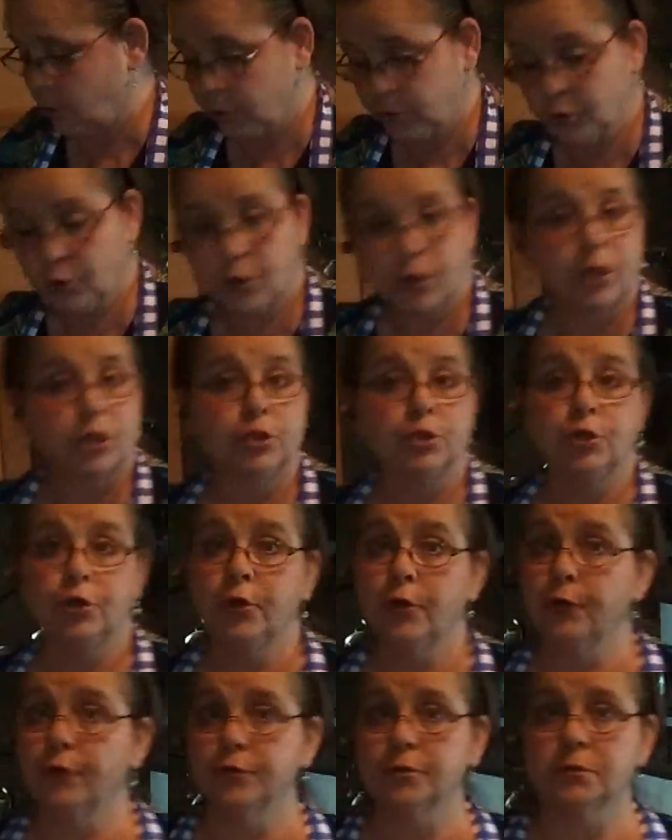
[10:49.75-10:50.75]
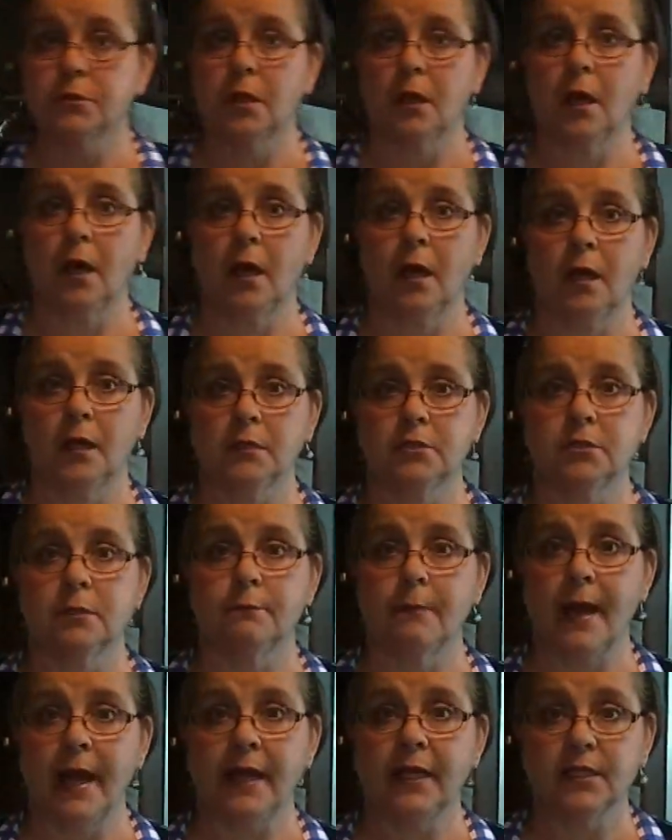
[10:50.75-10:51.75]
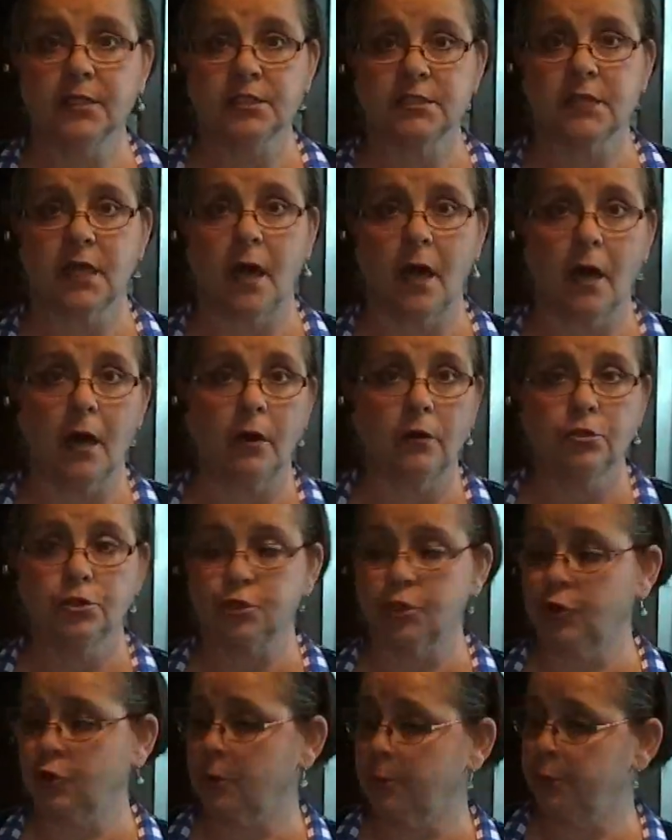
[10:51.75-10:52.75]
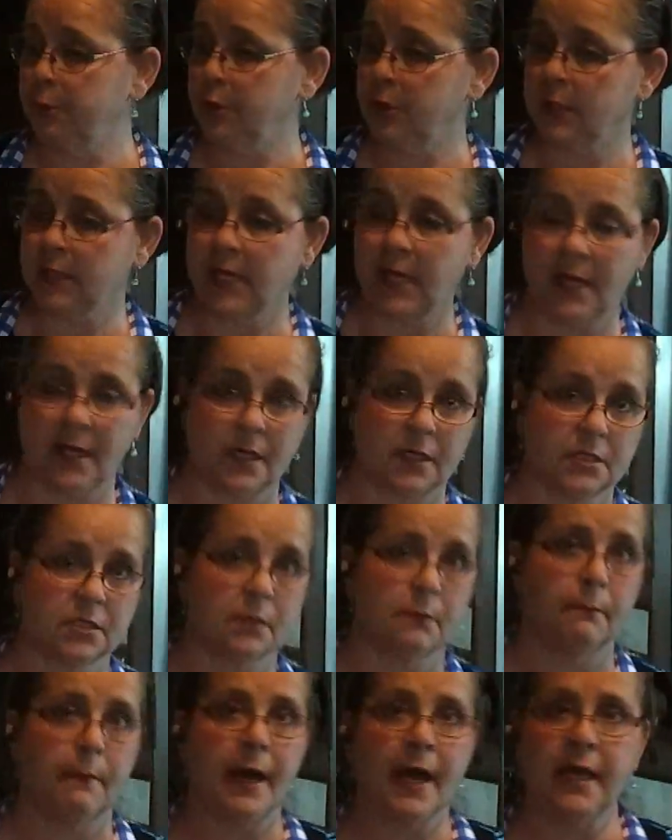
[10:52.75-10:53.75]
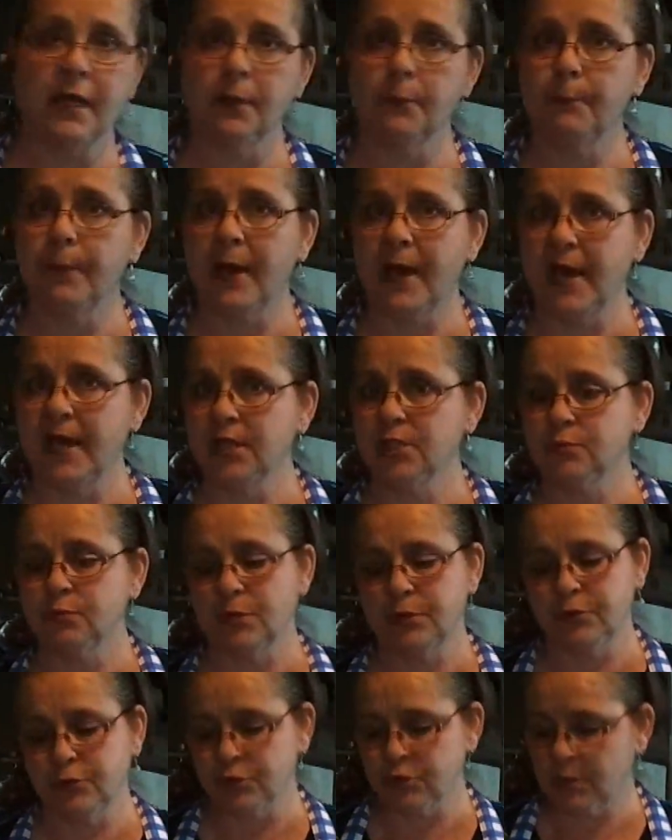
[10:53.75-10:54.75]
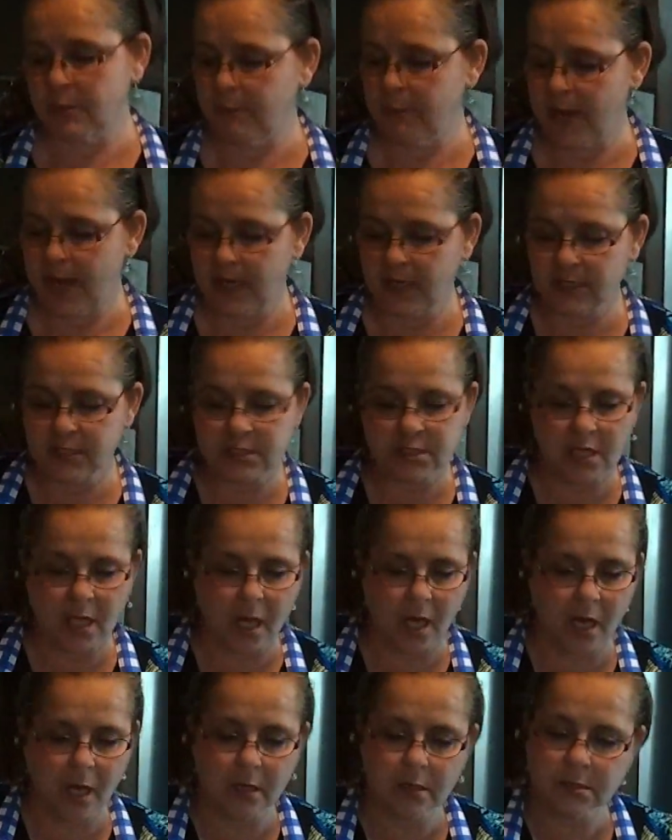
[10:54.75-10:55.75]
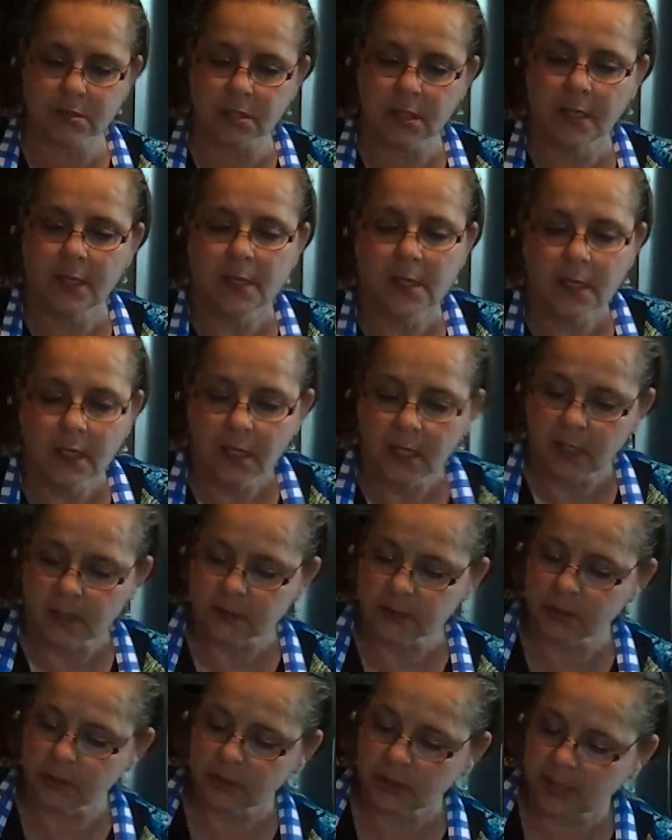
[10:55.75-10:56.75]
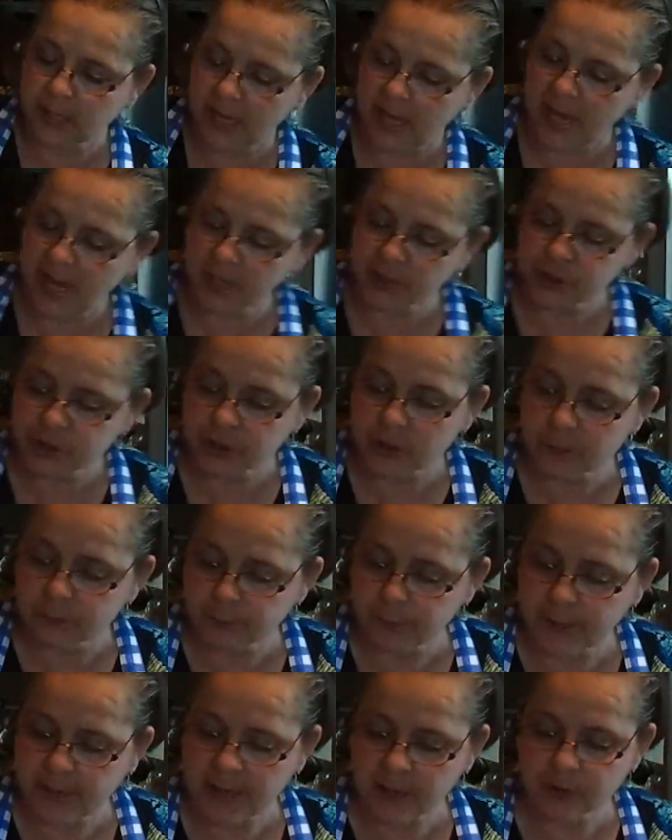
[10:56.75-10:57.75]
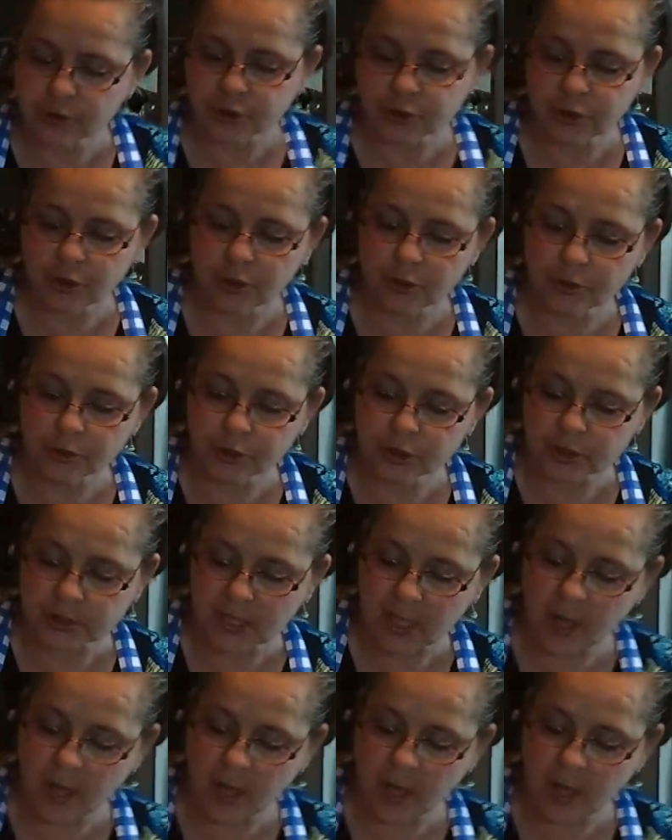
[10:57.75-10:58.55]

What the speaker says: or you can use tomato sauce. You can put a can of tomato paste with your tomato sauce, a little ketchup, brown sugar,